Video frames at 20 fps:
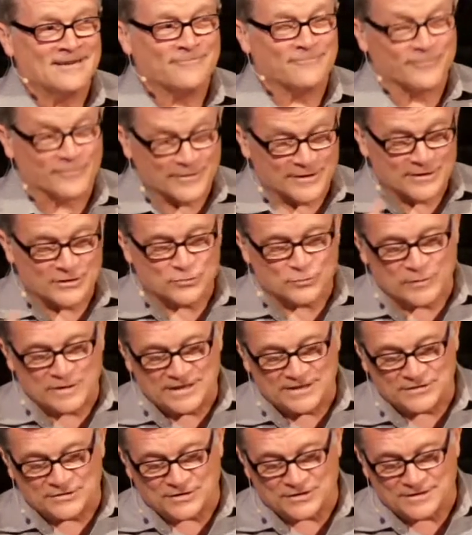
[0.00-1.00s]
for this
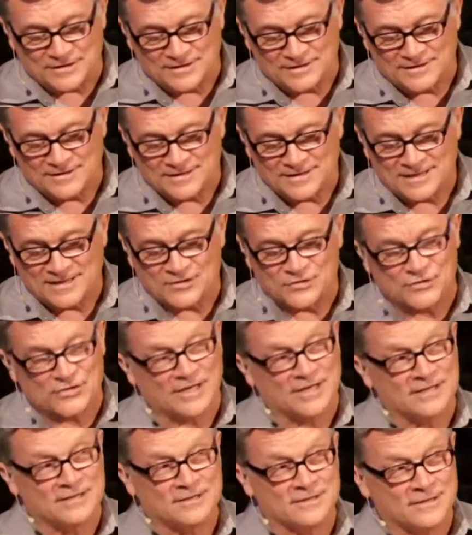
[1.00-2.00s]
reason, he
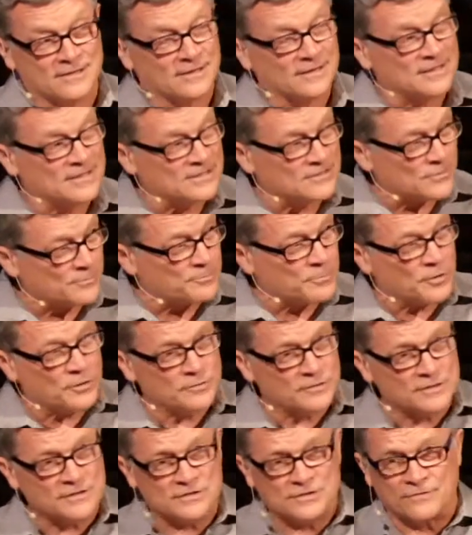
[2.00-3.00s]
said to these
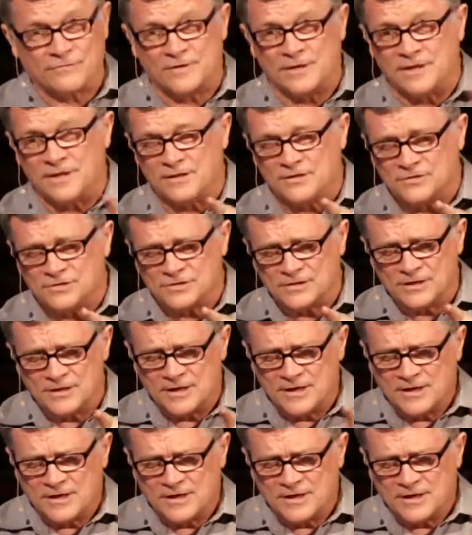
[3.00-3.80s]
opponents of his,